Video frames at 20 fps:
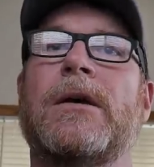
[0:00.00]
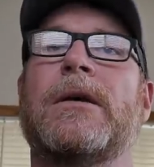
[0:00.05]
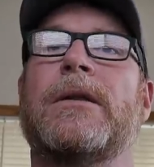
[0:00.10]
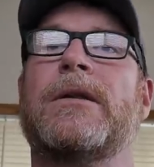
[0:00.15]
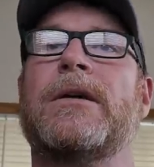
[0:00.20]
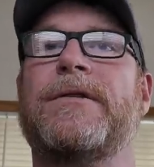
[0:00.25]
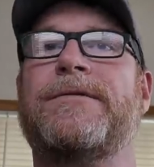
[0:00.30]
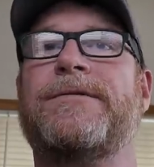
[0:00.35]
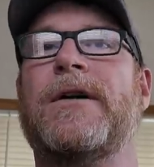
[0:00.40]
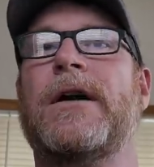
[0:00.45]

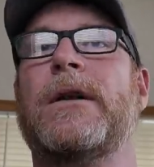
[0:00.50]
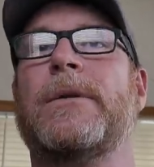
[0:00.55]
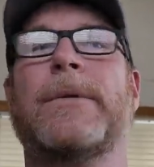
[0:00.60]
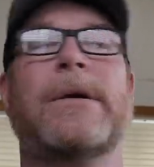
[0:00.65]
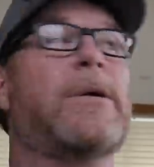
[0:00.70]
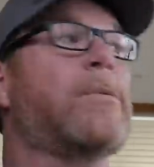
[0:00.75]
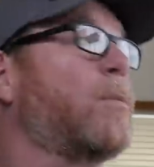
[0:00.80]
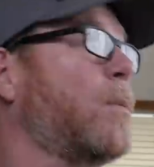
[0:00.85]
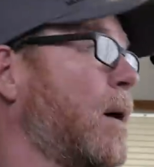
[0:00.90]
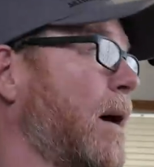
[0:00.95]
the
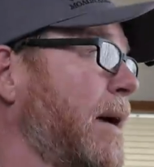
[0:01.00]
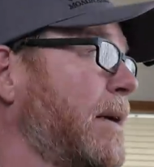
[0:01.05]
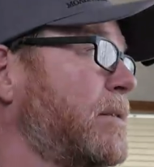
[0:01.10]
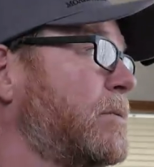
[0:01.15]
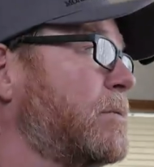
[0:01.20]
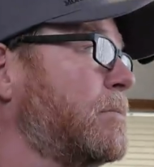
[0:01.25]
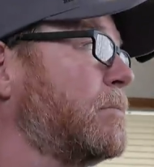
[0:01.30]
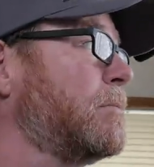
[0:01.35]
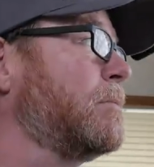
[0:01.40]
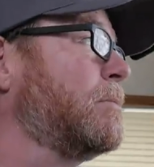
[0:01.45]
following
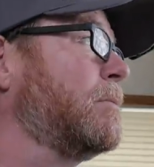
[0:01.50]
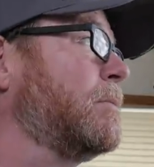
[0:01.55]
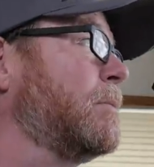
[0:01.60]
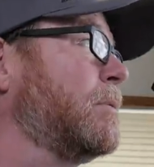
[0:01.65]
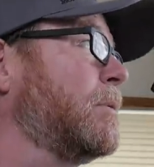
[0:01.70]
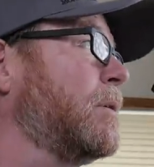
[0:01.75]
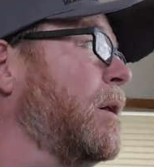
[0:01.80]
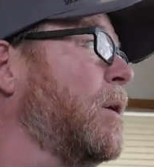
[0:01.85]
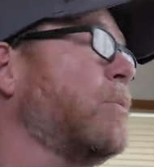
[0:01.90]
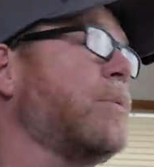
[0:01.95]
rights,
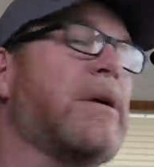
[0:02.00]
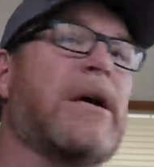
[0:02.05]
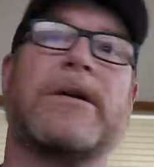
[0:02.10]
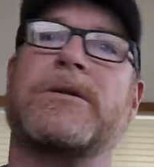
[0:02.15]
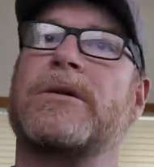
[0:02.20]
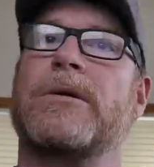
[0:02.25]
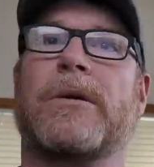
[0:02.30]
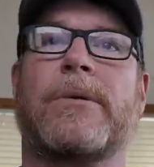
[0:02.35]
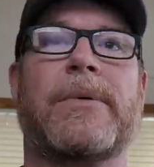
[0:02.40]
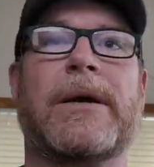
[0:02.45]
oh yeah,
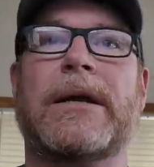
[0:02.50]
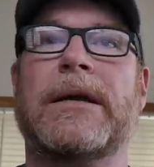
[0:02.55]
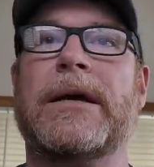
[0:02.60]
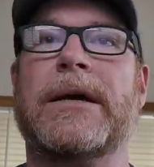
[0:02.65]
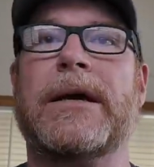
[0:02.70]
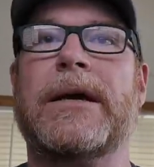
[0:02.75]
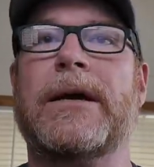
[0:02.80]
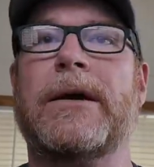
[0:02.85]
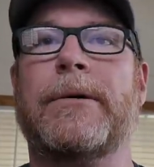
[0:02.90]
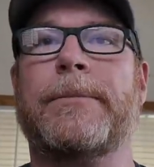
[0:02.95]
it's going to rain
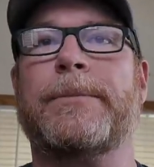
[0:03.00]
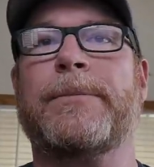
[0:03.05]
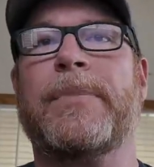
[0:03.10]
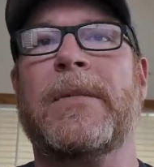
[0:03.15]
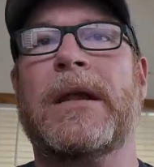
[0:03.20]
like hell,